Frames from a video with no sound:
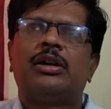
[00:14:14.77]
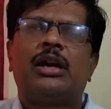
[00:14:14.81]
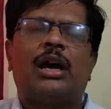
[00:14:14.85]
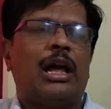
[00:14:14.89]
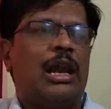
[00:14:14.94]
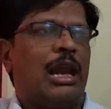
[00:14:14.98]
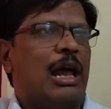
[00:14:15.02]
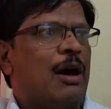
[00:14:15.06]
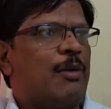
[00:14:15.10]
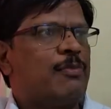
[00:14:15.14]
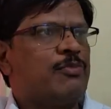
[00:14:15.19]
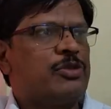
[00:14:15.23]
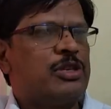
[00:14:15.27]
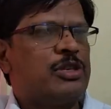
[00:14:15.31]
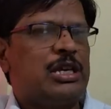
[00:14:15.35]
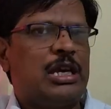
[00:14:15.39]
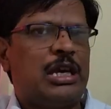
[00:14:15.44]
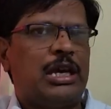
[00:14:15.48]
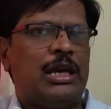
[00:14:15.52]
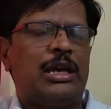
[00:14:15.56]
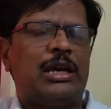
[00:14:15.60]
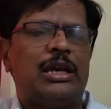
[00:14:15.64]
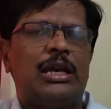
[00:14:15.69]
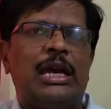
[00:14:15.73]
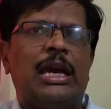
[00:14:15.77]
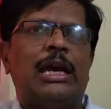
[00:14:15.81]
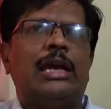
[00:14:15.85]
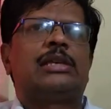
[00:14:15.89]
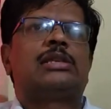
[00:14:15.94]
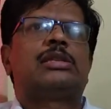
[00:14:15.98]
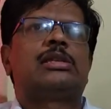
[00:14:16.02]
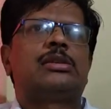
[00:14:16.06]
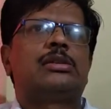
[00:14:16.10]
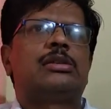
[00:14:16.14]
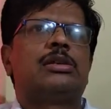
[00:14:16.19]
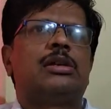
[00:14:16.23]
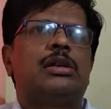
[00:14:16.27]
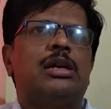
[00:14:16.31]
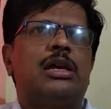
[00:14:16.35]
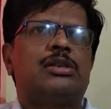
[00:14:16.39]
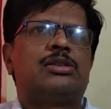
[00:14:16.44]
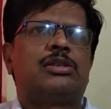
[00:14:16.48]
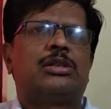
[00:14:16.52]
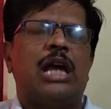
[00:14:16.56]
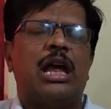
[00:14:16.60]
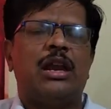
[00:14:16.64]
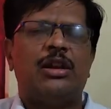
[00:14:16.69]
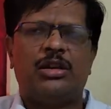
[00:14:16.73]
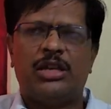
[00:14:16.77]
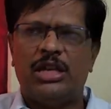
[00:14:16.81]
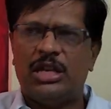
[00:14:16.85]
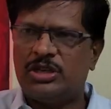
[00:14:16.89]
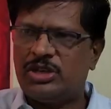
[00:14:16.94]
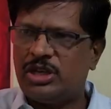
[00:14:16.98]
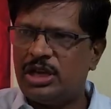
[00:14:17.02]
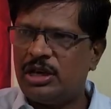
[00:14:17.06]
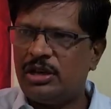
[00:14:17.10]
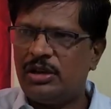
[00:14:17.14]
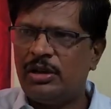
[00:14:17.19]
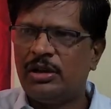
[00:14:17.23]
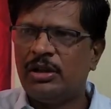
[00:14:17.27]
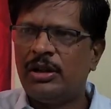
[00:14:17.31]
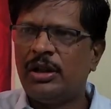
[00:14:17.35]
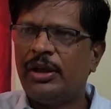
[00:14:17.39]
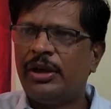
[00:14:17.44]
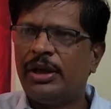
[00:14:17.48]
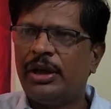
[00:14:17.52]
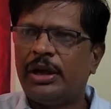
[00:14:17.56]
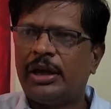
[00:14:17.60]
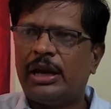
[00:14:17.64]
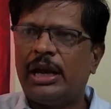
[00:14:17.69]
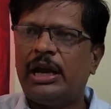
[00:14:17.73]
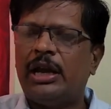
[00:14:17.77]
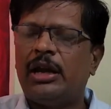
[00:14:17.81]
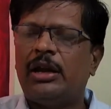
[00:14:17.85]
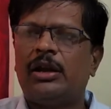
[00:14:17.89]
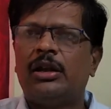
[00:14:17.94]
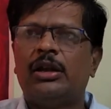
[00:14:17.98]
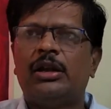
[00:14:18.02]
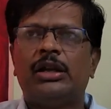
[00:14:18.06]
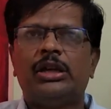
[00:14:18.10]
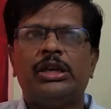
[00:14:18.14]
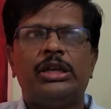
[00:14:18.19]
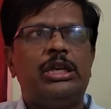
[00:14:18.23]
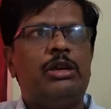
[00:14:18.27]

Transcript: Kalam ji has done teaching, right.